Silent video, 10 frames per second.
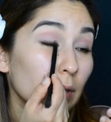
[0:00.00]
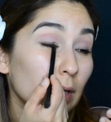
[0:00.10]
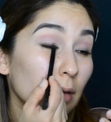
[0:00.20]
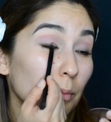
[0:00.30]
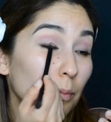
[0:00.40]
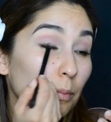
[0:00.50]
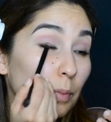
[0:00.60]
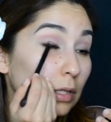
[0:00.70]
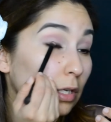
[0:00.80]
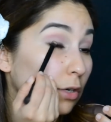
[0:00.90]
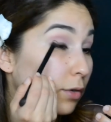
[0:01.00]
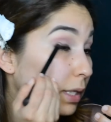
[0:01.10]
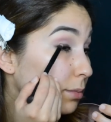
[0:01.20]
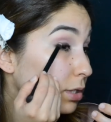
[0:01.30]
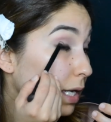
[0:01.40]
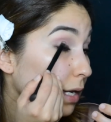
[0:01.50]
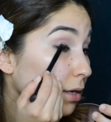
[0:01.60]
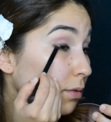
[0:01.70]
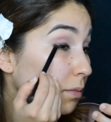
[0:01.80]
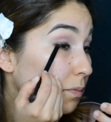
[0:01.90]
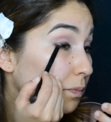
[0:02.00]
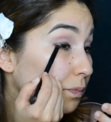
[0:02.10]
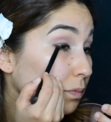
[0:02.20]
we put the cream shadow.